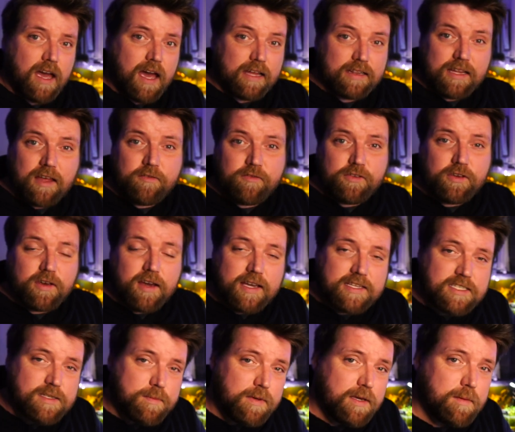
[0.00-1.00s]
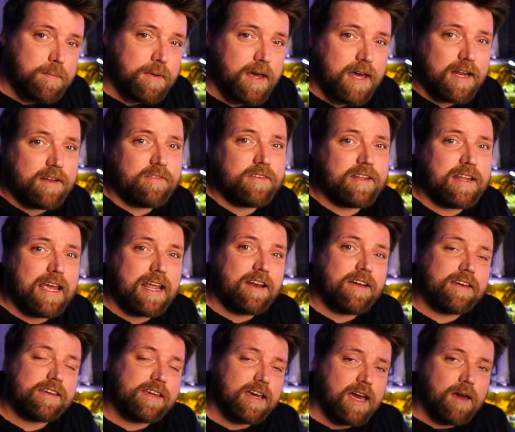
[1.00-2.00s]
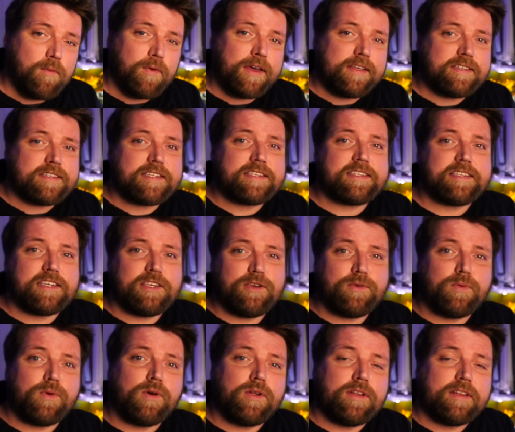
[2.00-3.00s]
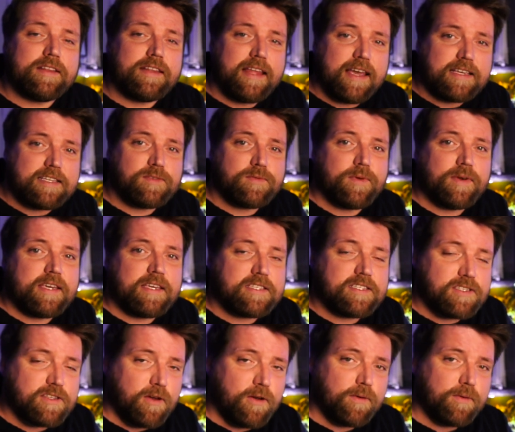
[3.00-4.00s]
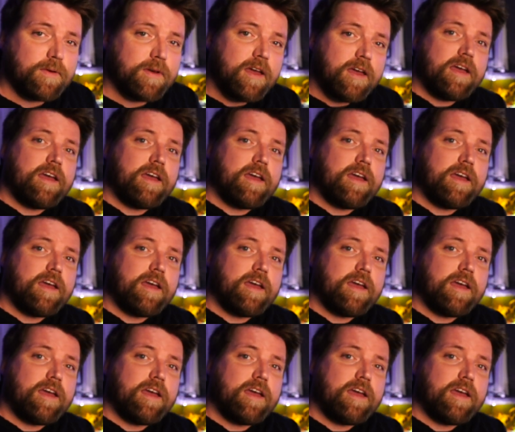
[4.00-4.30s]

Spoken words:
I'd love for you guys to be a part of it, and I can't wait to see you all next week. So